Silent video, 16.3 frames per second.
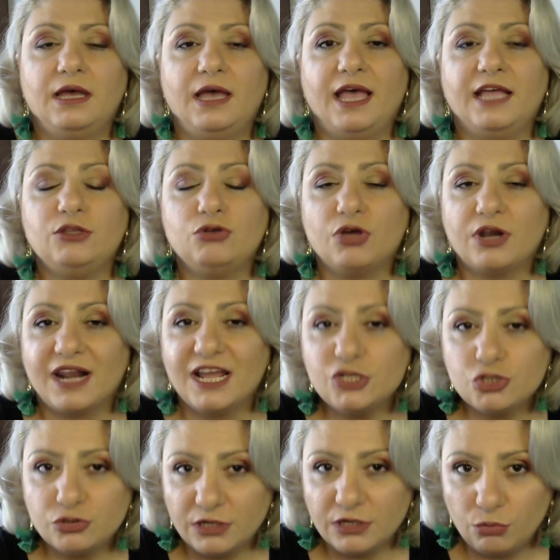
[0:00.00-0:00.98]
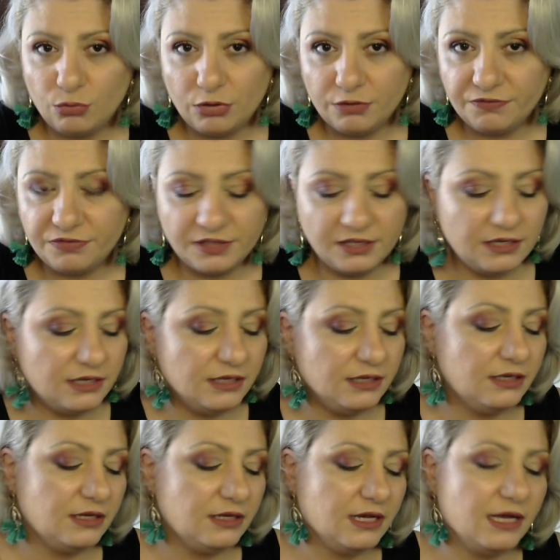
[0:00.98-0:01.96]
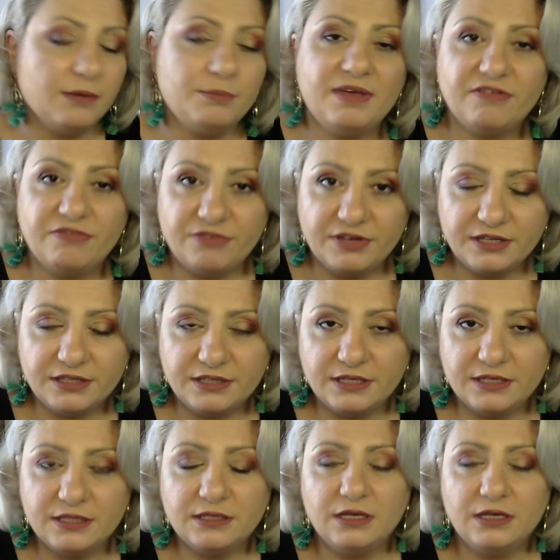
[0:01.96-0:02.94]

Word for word: and your rational way of thinking can be affected